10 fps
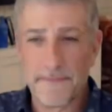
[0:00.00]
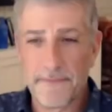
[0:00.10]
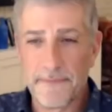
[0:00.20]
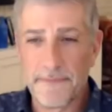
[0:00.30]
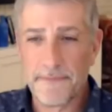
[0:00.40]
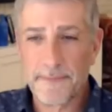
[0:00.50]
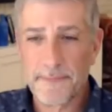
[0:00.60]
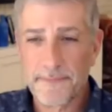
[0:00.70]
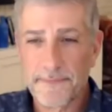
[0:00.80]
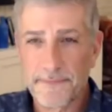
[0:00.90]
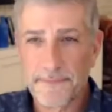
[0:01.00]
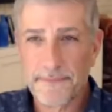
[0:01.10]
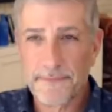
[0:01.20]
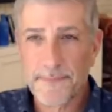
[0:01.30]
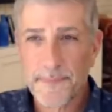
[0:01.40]

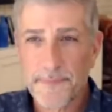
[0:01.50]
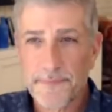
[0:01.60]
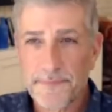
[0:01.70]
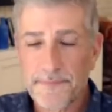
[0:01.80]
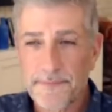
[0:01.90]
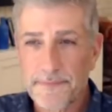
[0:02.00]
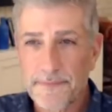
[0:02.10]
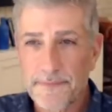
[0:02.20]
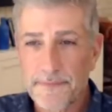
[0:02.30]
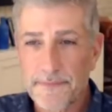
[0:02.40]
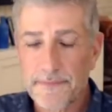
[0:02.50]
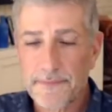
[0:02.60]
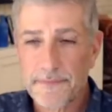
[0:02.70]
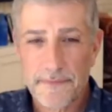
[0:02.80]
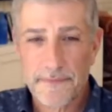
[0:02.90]

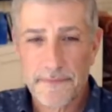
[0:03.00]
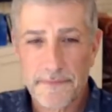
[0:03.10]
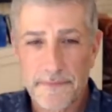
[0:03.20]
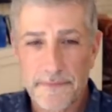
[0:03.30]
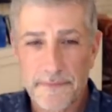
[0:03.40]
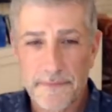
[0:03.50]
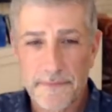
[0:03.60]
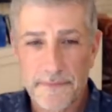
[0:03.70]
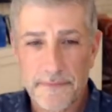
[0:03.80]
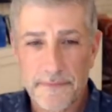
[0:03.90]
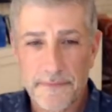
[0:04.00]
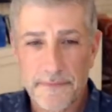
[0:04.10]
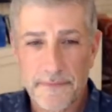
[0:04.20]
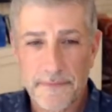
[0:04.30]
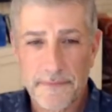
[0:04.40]

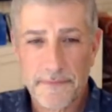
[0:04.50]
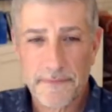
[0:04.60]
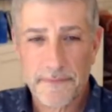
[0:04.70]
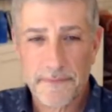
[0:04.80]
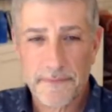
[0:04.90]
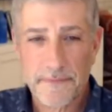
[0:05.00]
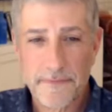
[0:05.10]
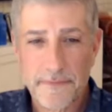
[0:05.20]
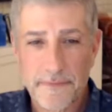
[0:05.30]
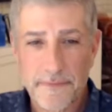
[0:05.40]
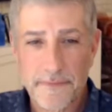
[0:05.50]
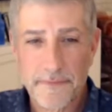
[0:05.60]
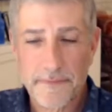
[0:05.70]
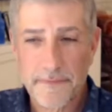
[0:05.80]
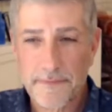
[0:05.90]

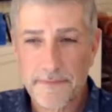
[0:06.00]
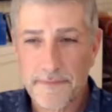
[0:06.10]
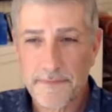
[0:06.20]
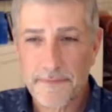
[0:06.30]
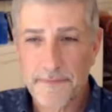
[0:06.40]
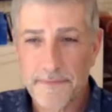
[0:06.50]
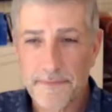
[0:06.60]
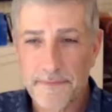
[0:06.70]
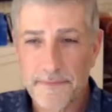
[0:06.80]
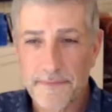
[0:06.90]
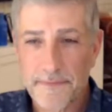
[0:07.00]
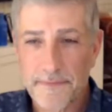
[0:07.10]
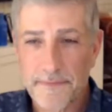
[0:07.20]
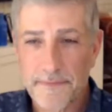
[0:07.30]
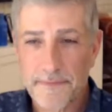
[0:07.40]

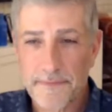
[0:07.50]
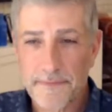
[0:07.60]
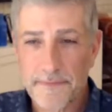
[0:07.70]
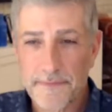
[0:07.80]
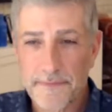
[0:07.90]
No words are spoken by the person on screen.